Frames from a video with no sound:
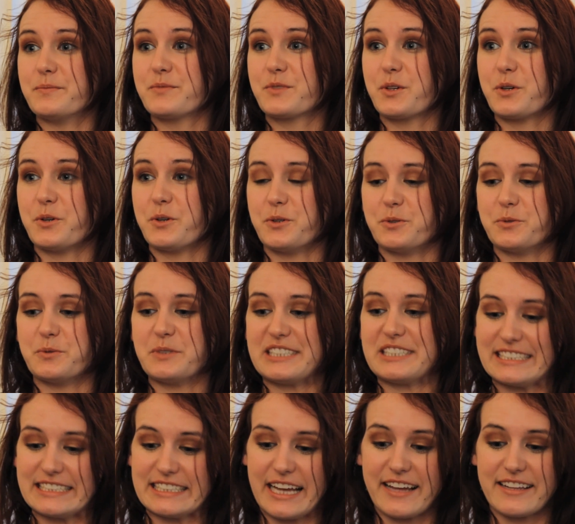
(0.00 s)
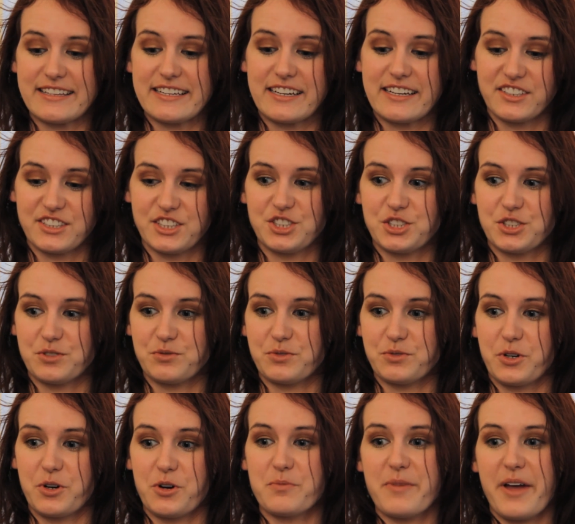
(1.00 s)
who we sat in the audition
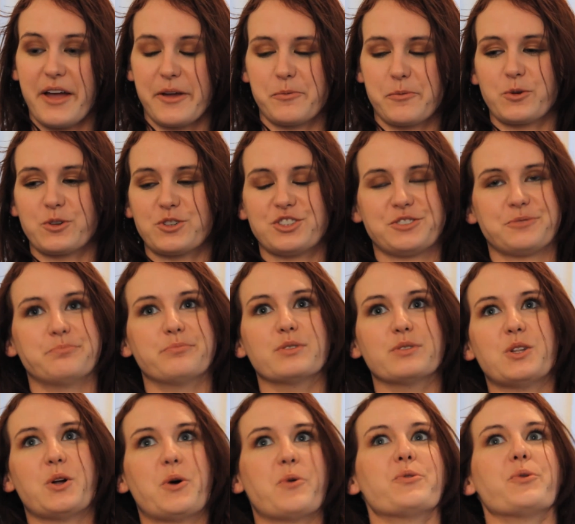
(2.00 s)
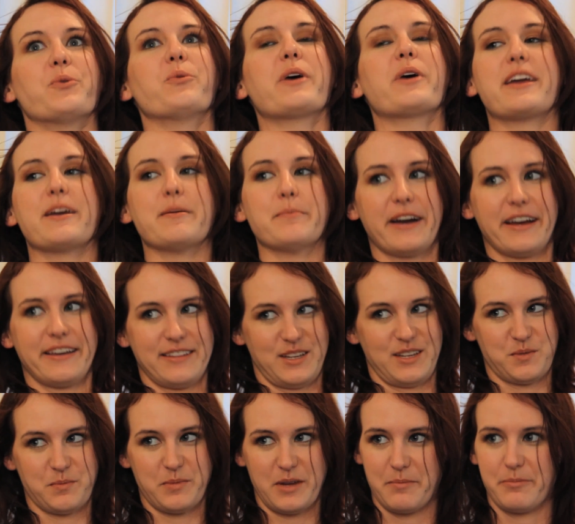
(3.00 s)
room and we're just blown away by these
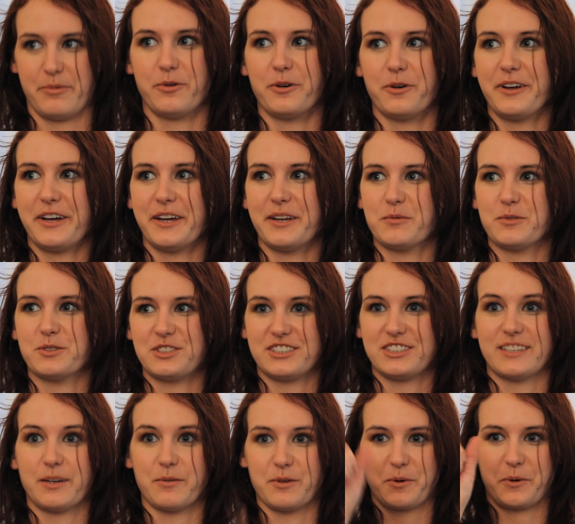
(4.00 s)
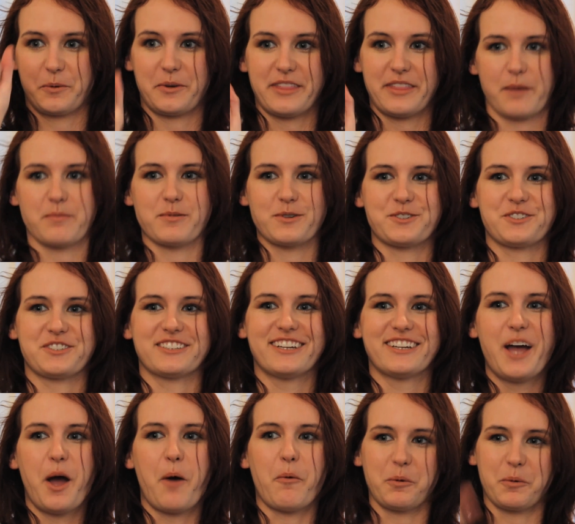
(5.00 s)
people, and we're just, I want to work with that person,
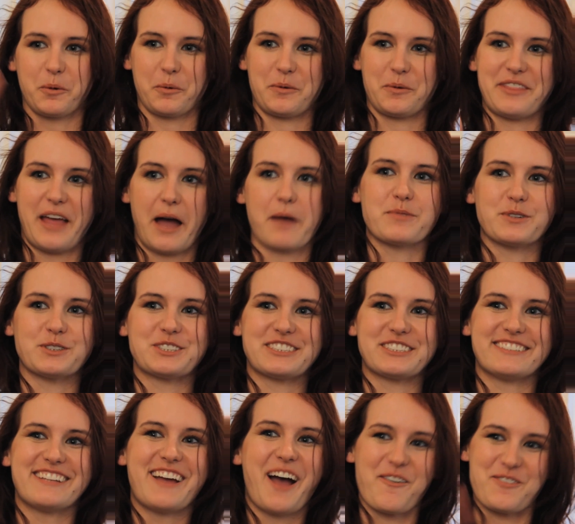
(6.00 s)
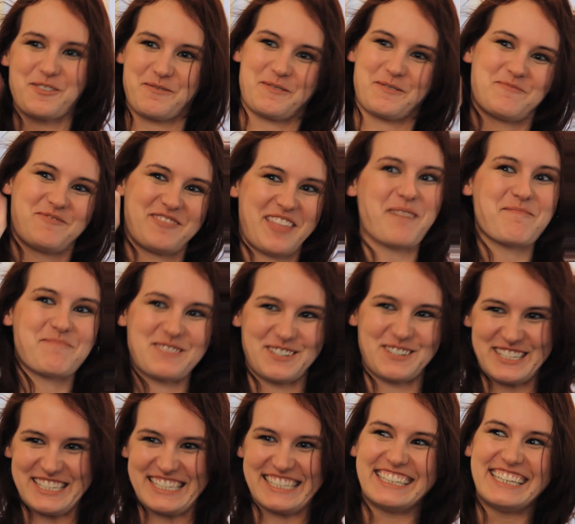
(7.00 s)
I want to work with that person, I want to work with that person.
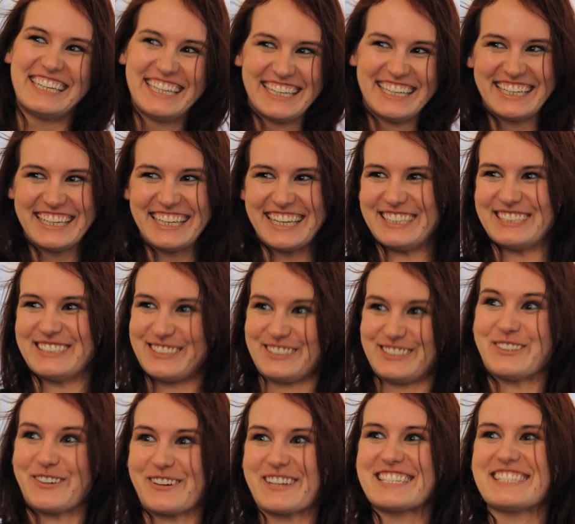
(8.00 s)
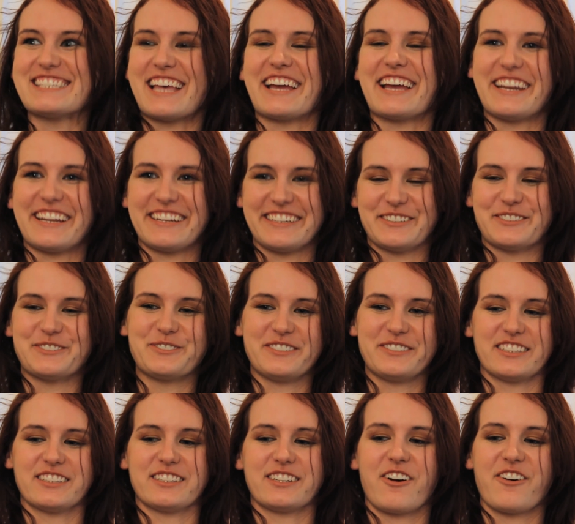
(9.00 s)
And it's so exciting,
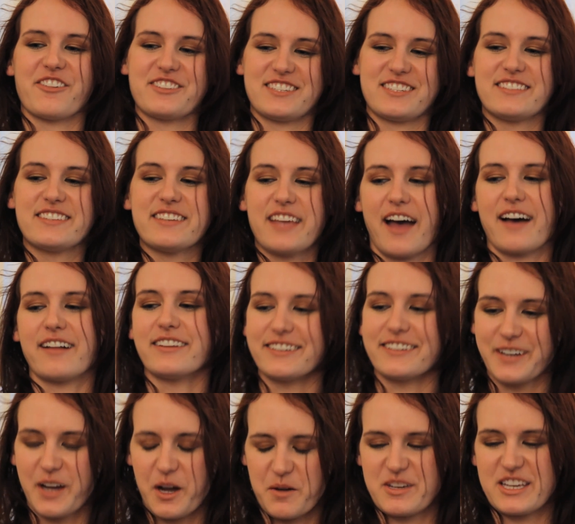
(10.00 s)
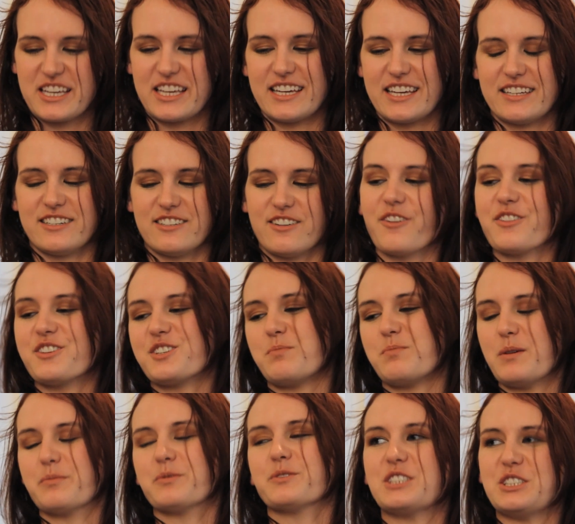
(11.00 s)
feeling all this talent coming in and all these
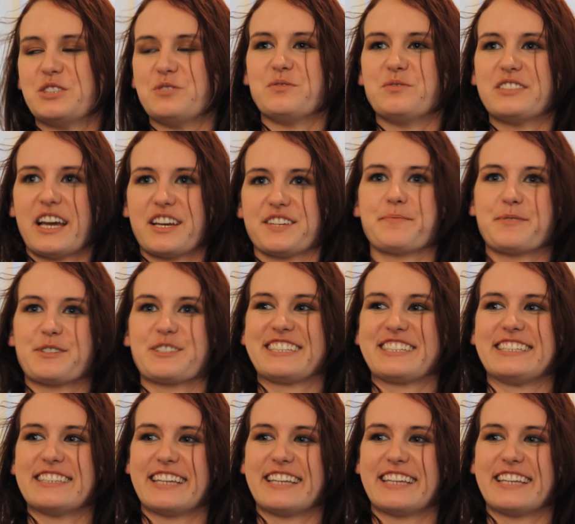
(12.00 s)
people that you desperately